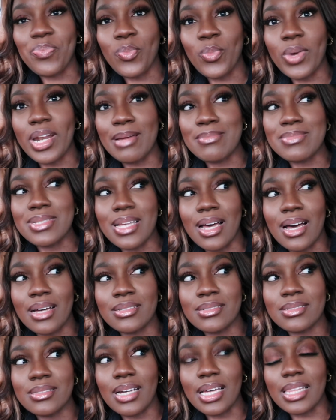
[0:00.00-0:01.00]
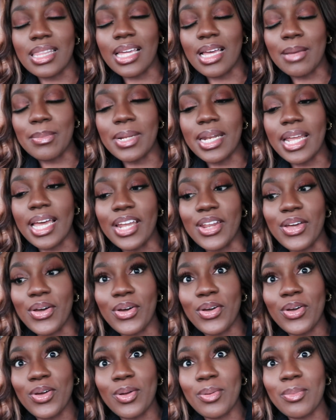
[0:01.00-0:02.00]
When I'm done, I think I'm gonna head
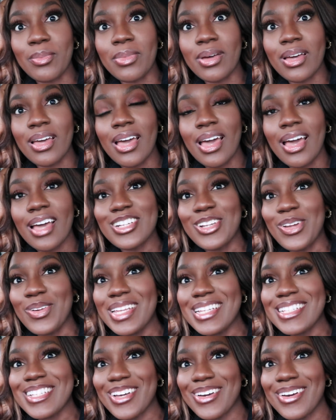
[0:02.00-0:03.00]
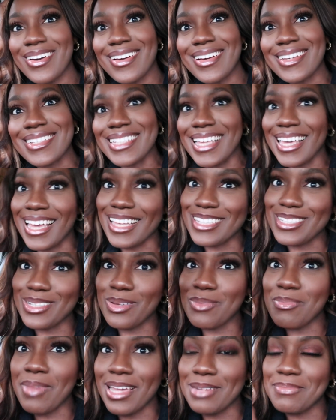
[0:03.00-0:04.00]
home. Don't need to cook, because guess
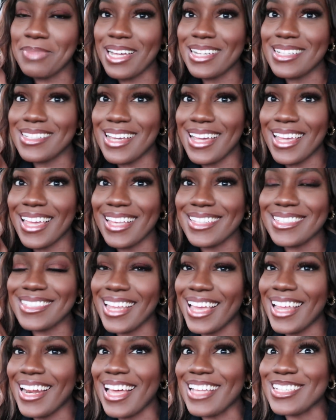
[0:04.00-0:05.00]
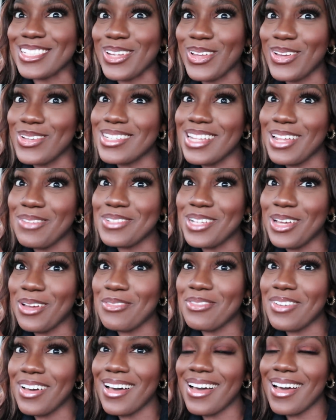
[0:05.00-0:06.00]
who made pad thai yesterday and has loads left
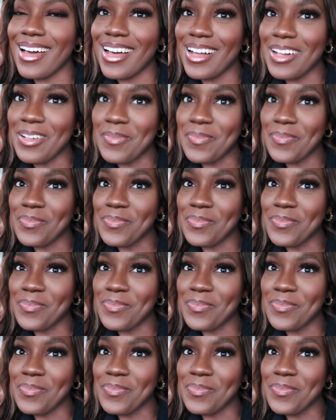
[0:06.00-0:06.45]
over?